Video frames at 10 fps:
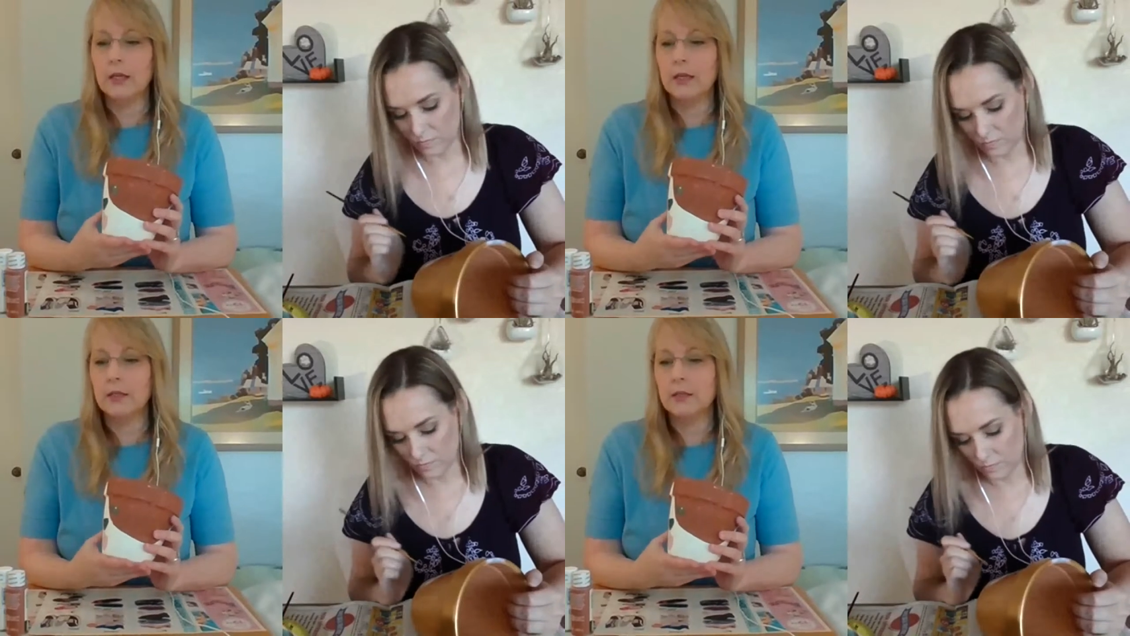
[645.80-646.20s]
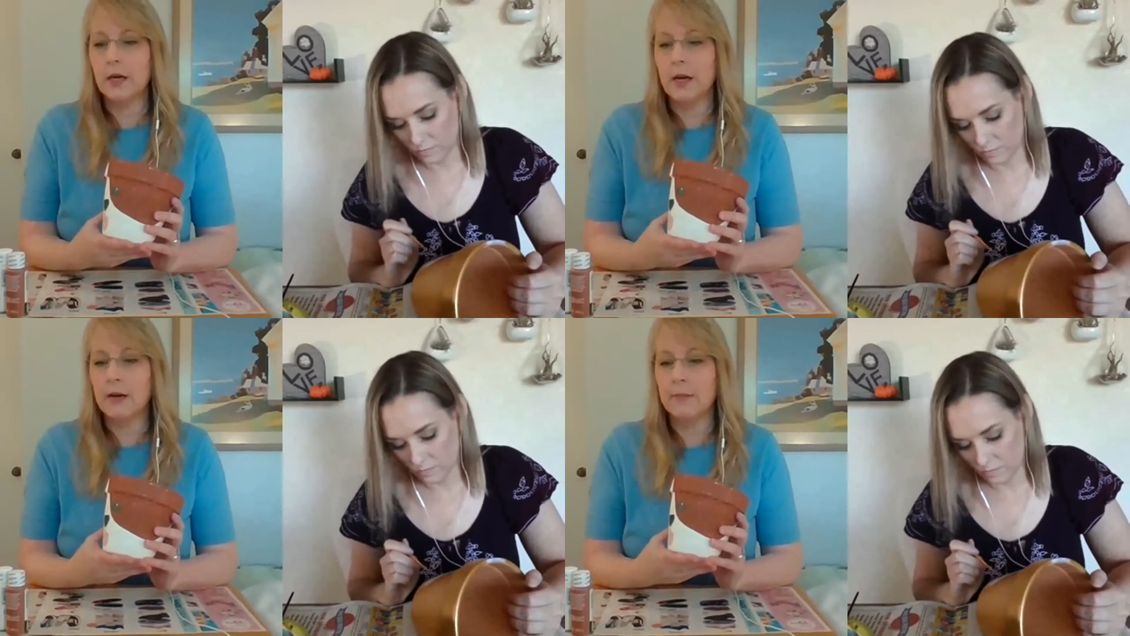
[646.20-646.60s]
Speaker 1: is
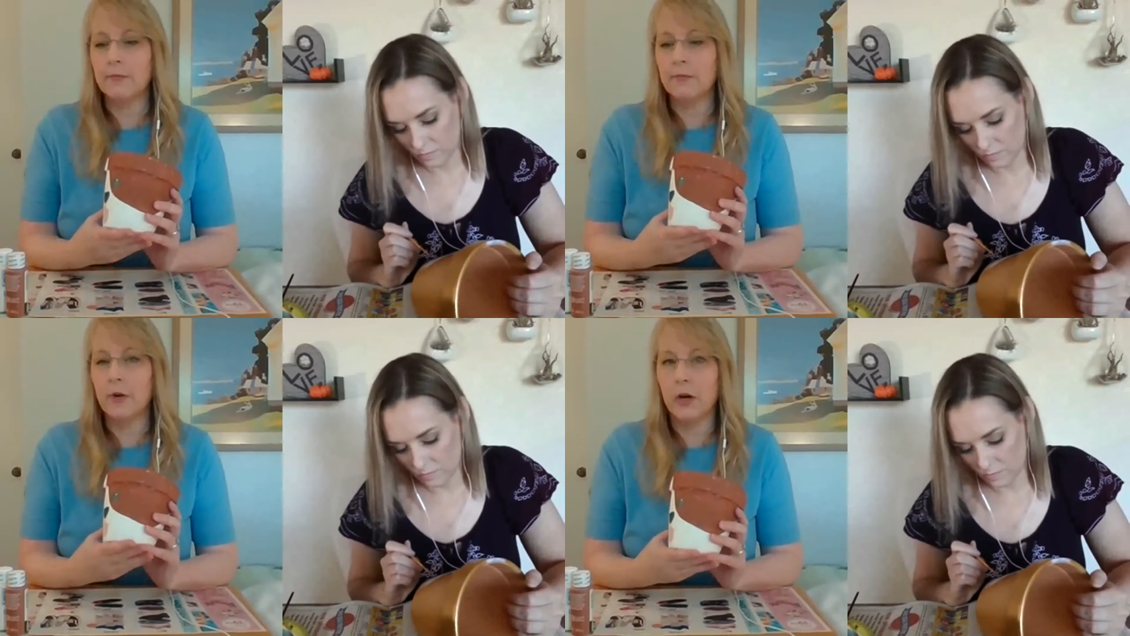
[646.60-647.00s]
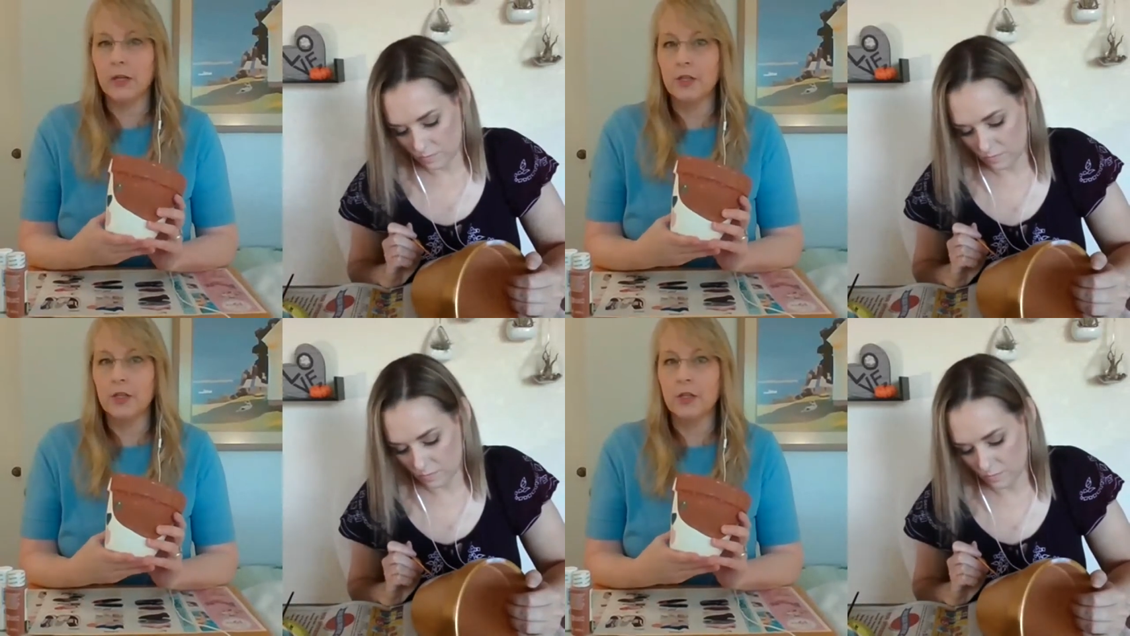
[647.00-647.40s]
um,
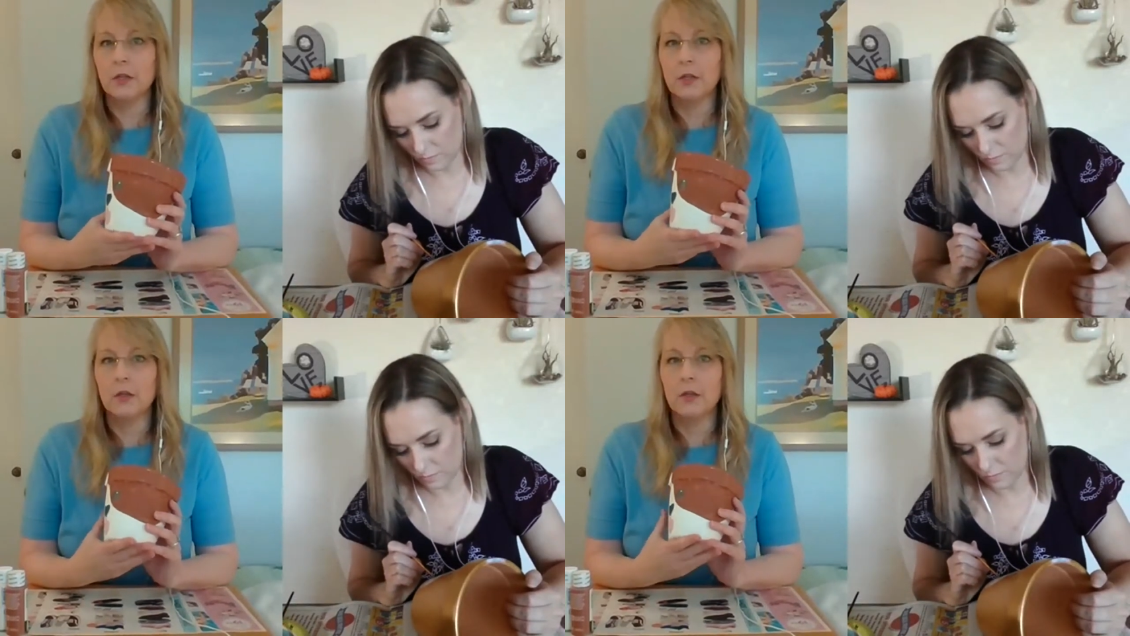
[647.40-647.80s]
varnish.